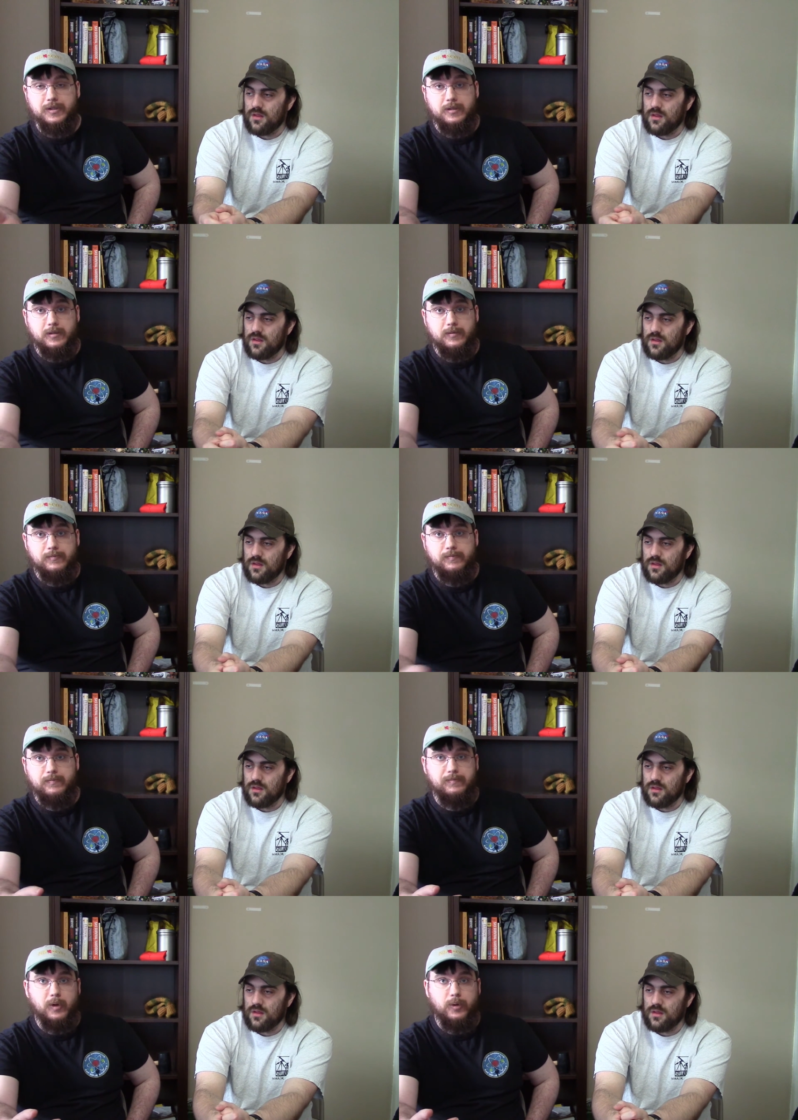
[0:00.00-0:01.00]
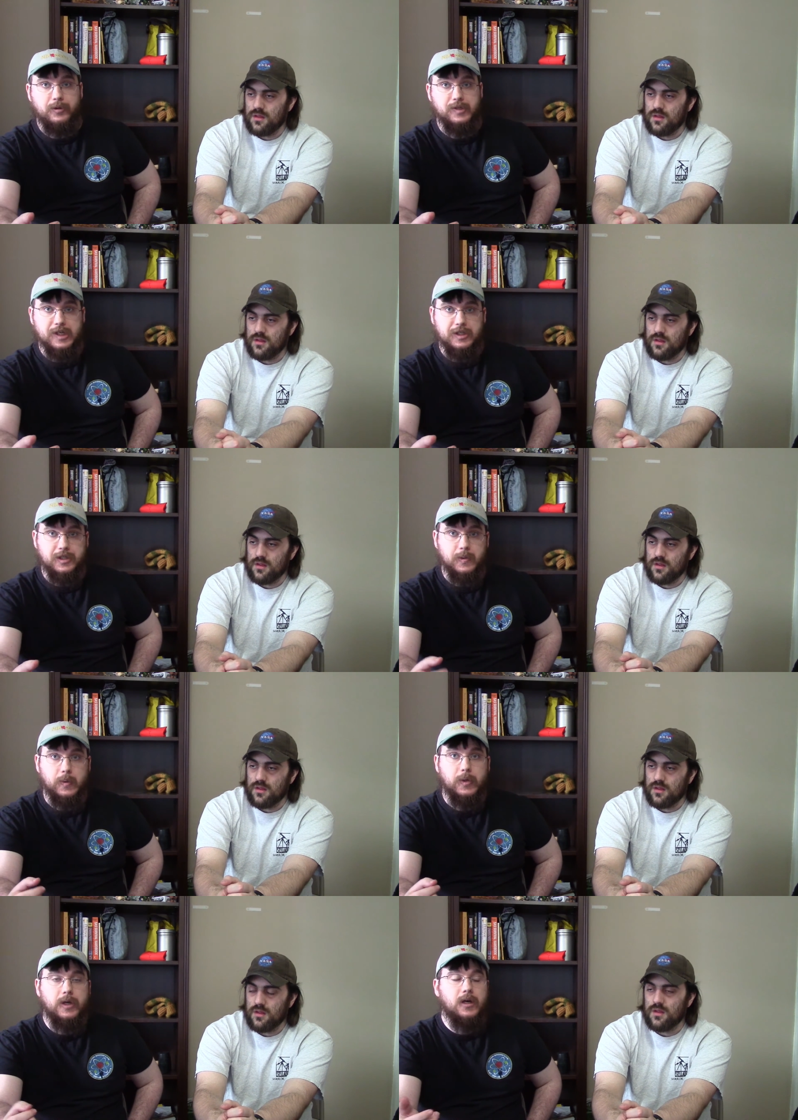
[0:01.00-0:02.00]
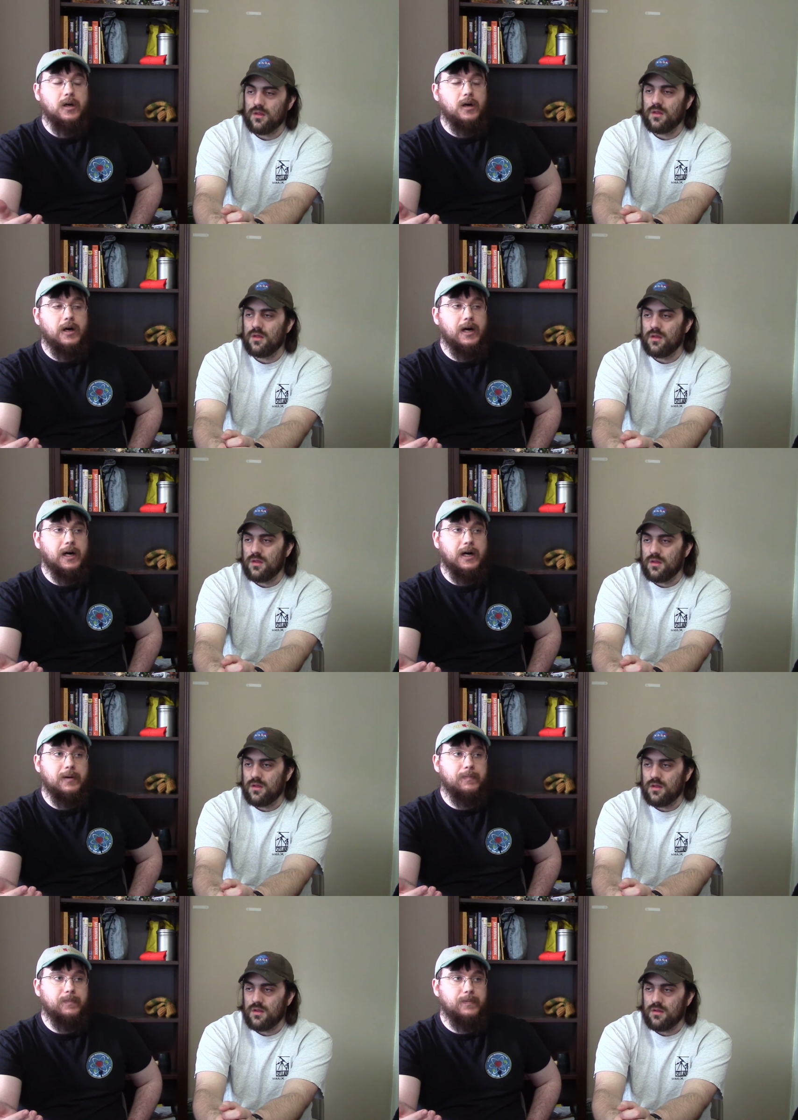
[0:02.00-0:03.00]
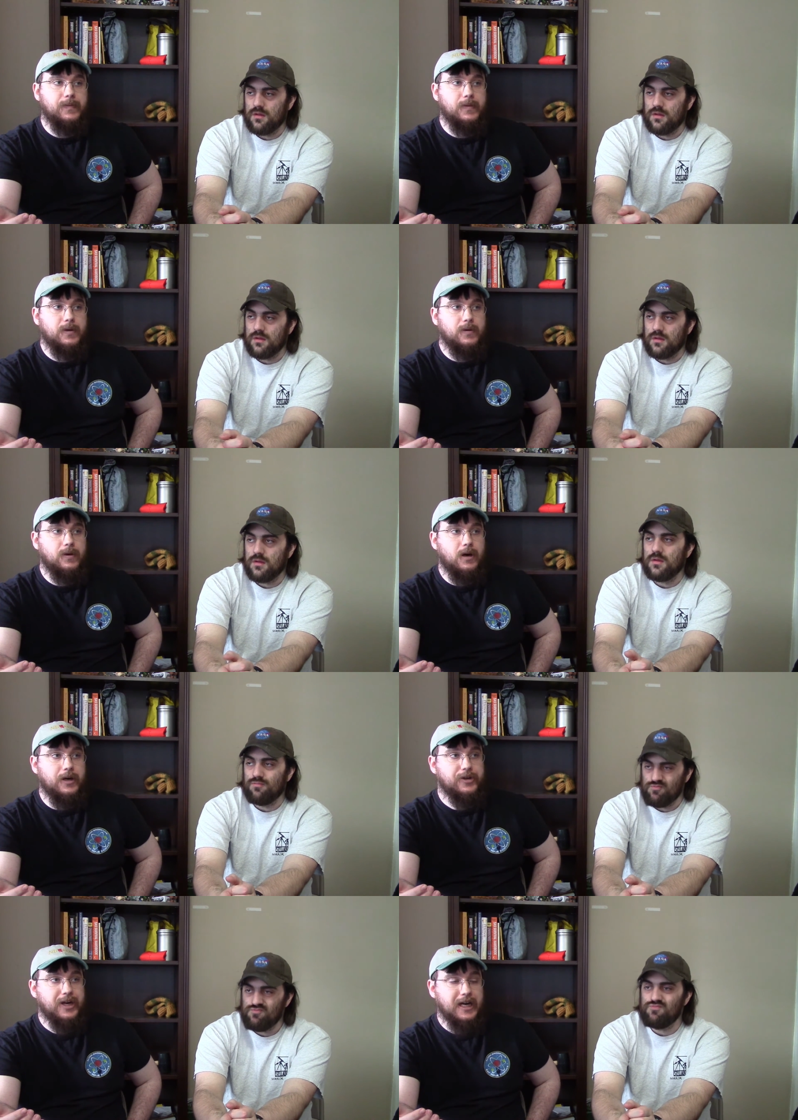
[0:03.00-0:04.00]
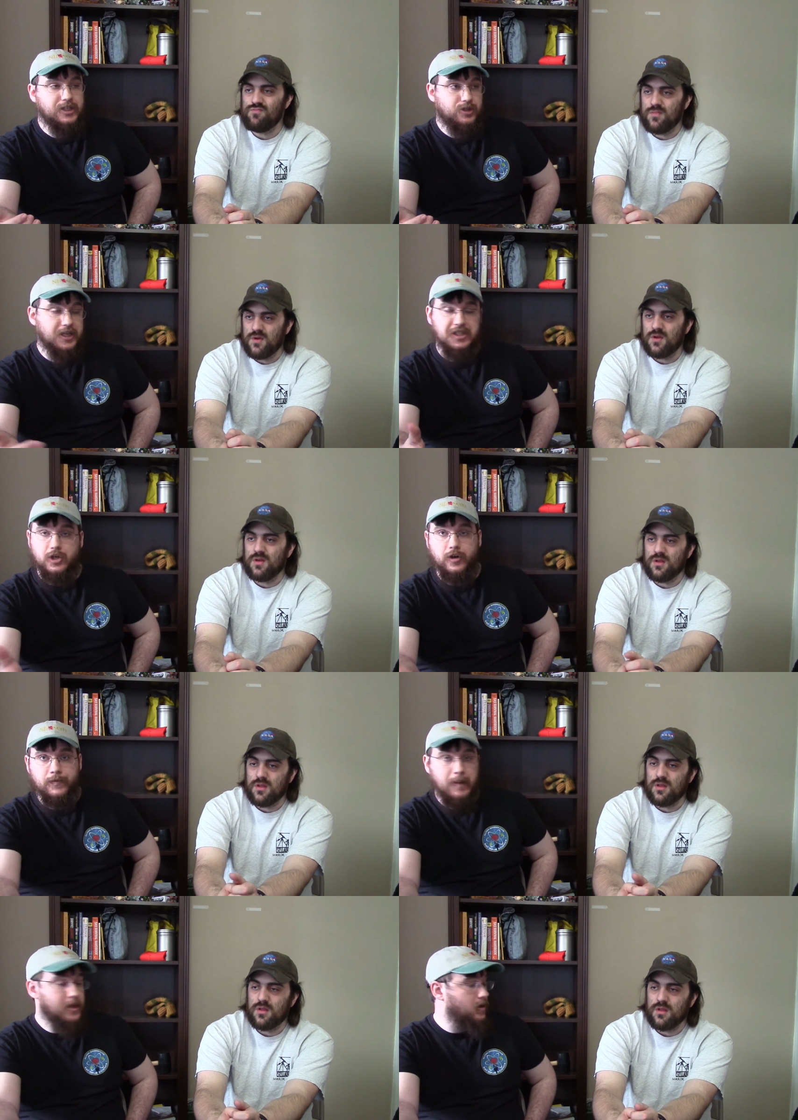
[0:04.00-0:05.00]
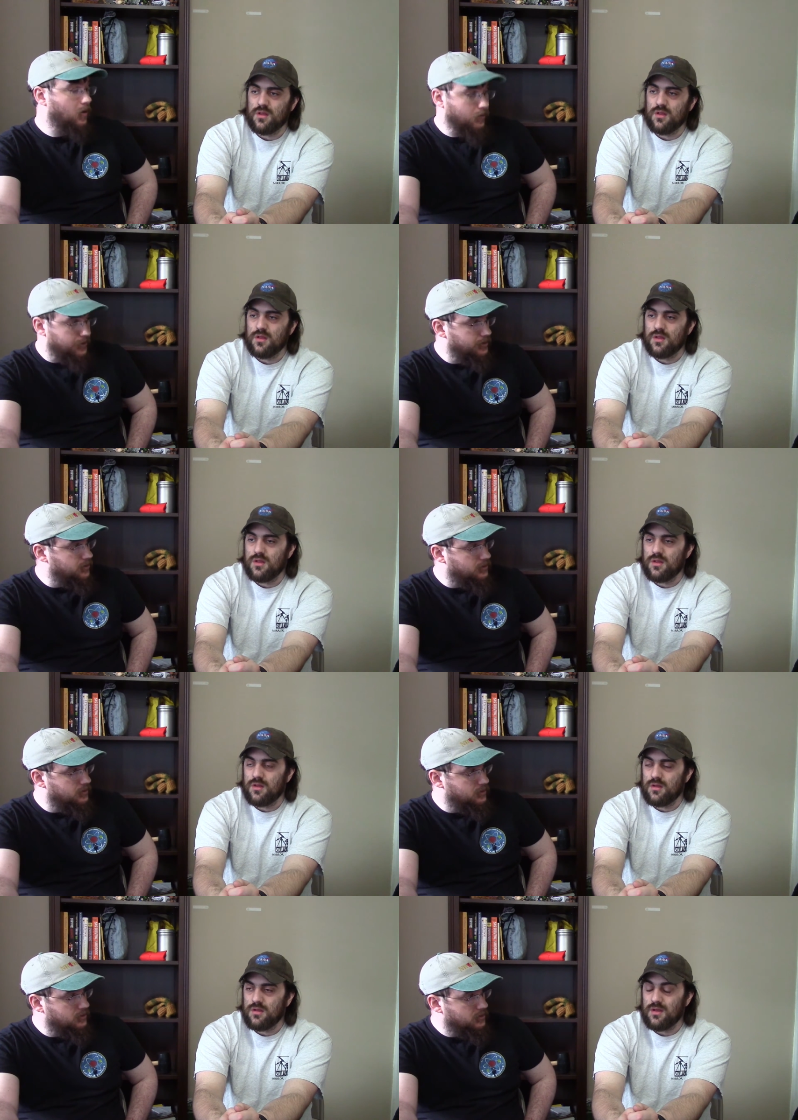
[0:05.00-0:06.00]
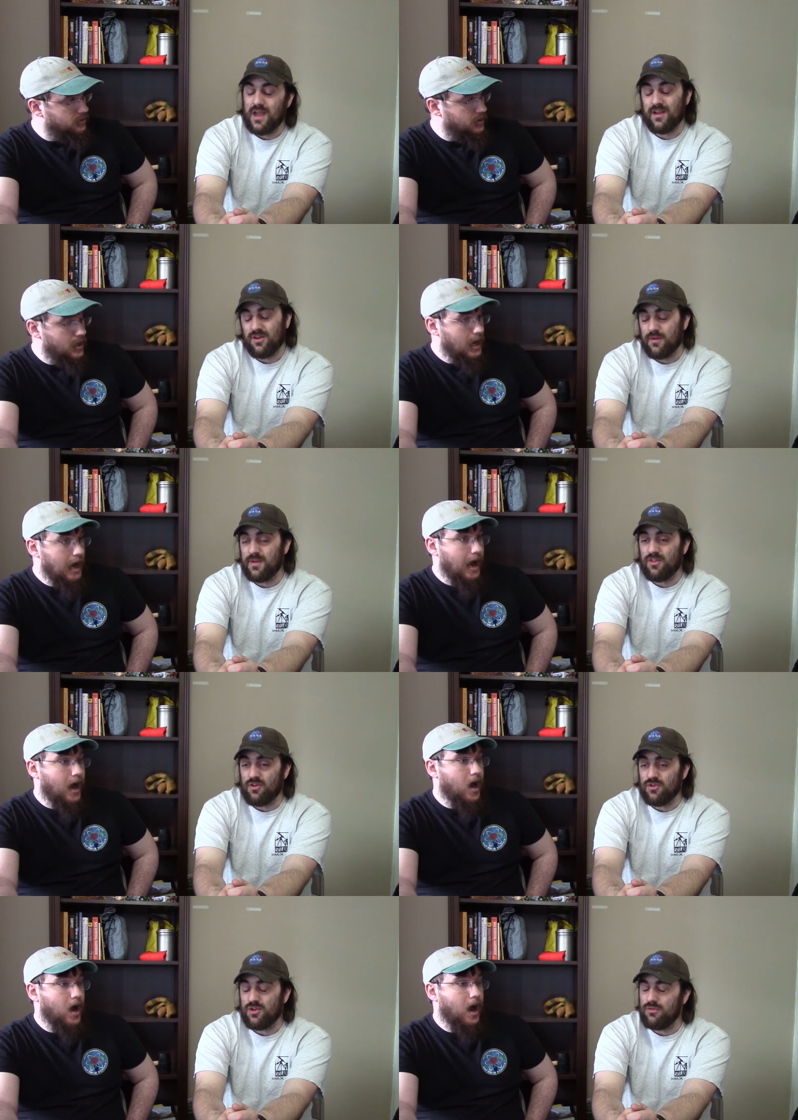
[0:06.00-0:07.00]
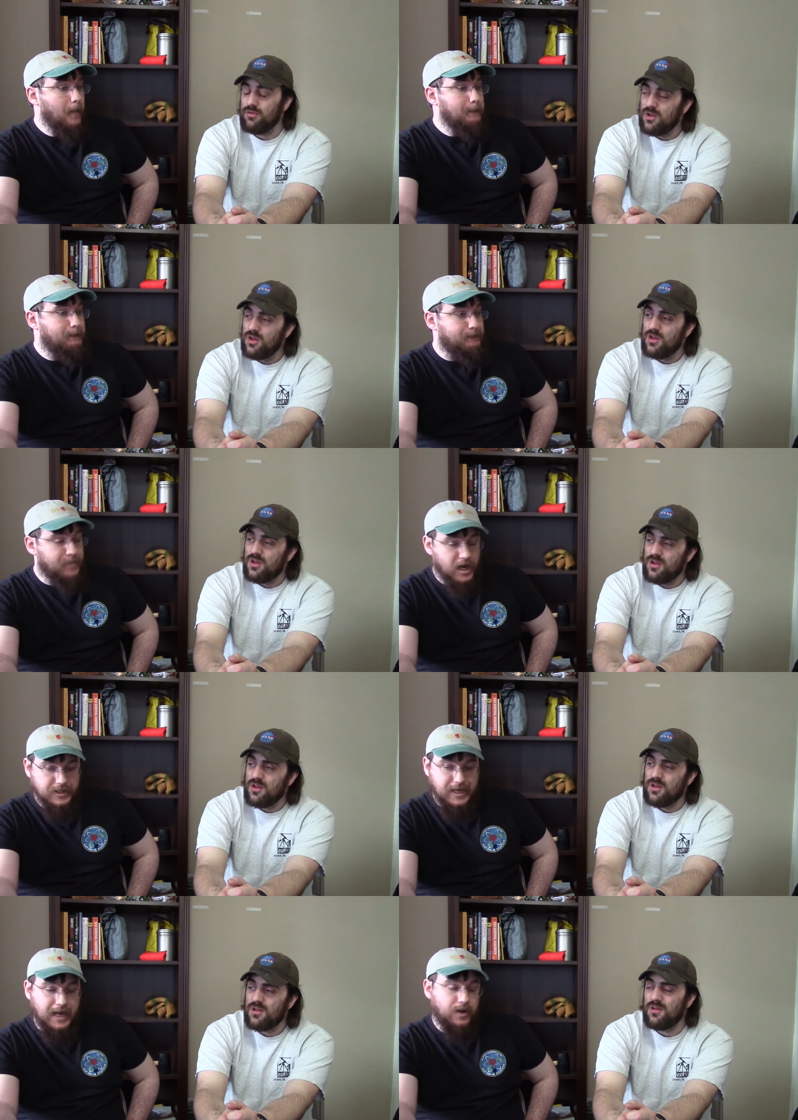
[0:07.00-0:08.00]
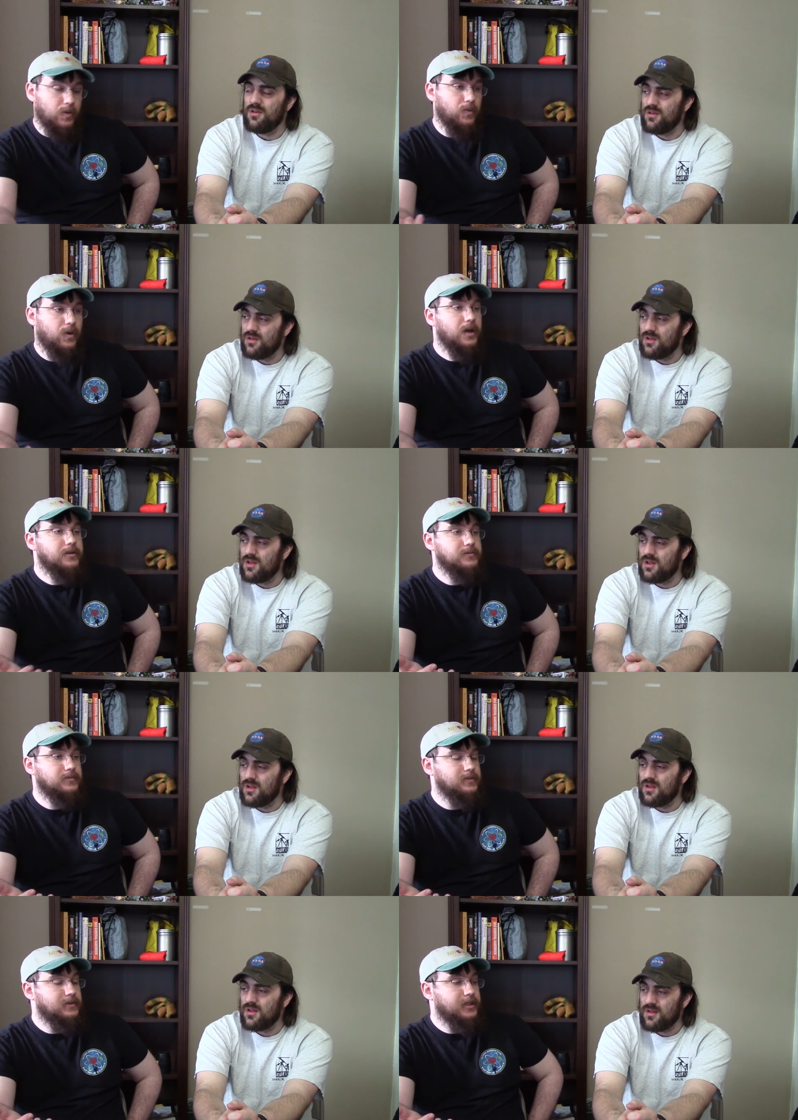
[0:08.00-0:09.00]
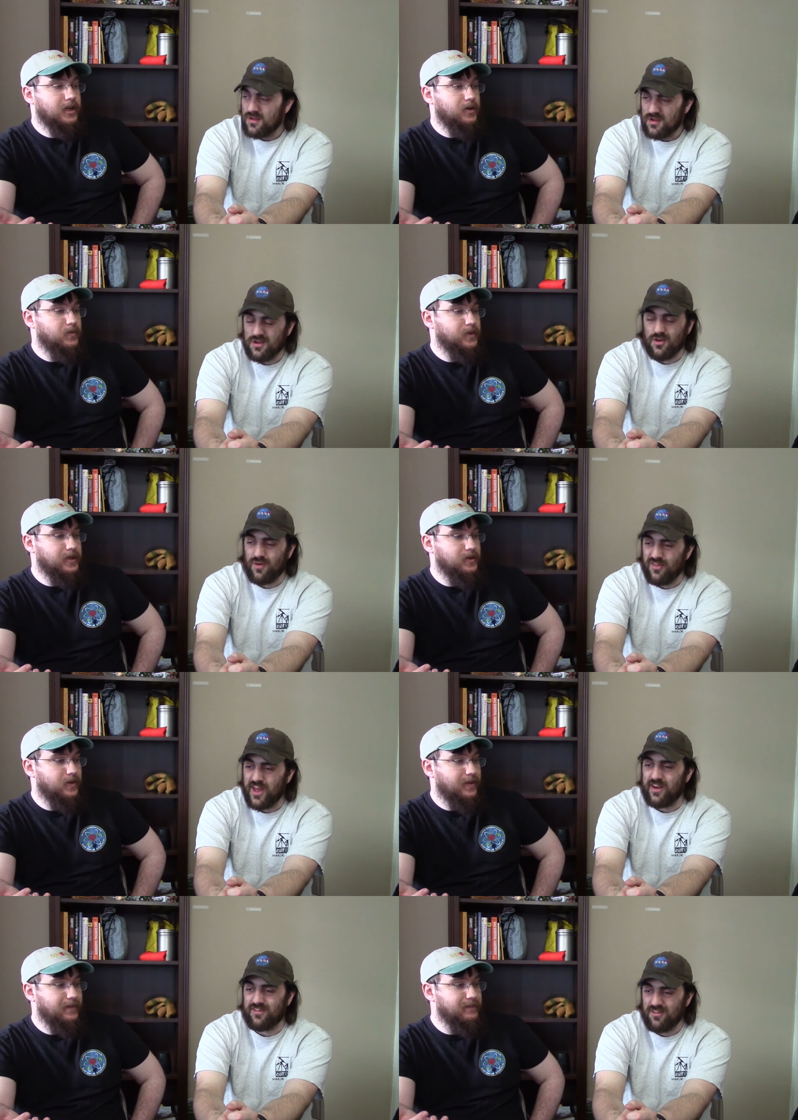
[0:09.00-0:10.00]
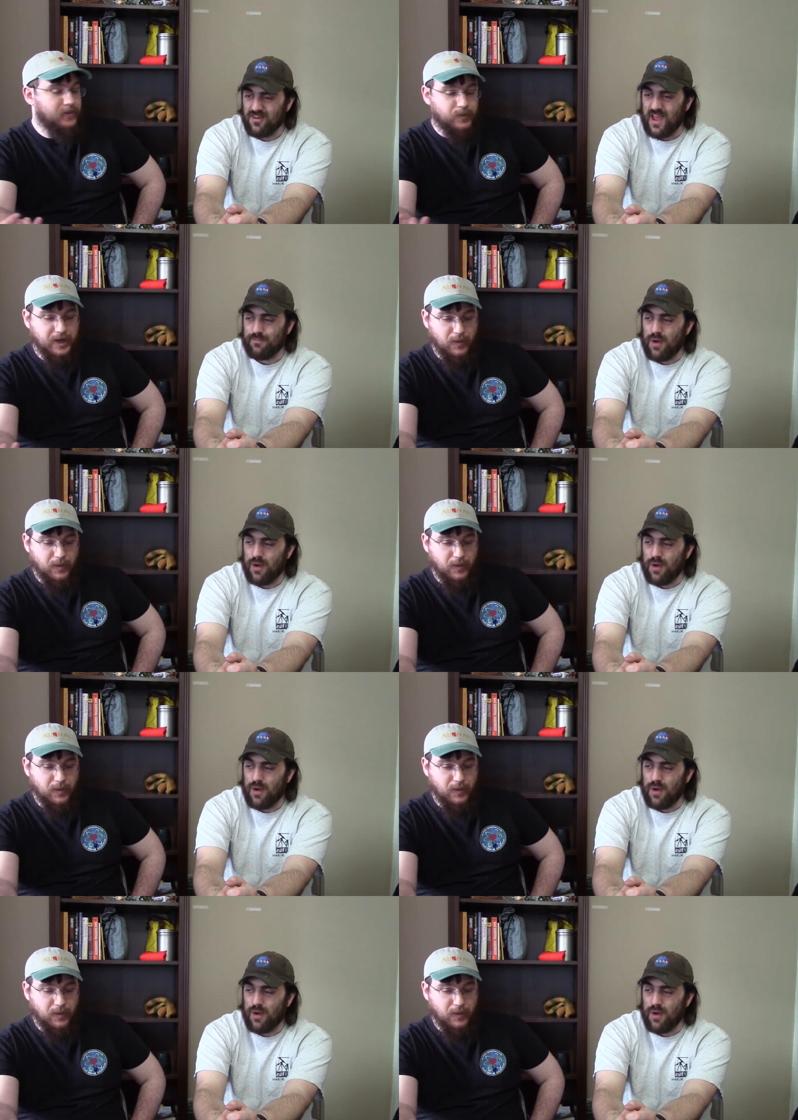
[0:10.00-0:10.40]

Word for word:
Speaker 1: to bolt those into. Um, under high stress, it could have been the cold.
Speaker 2: Yeah, it could have been the cold too.
Speaker 1: But I don't want you know you don't we, want that, that we don't